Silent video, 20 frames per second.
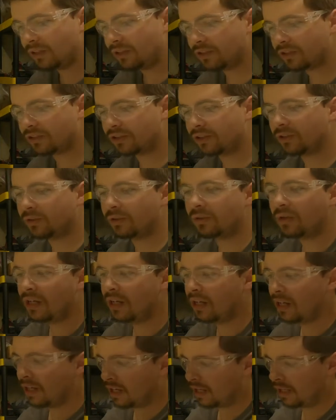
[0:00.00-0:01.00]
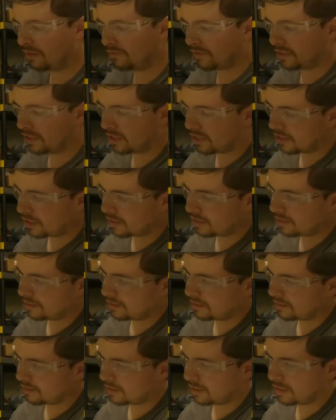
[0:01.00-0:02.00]
So I've got
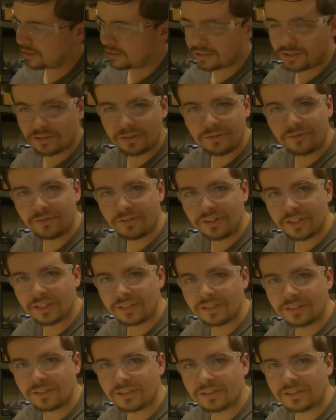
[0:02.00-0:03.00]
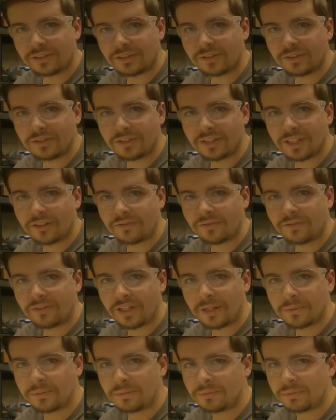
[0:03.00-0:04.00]
uh, the two fins, as you can see, I've
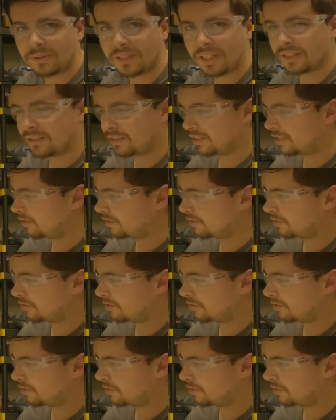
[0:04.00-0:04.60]
clamped them together here.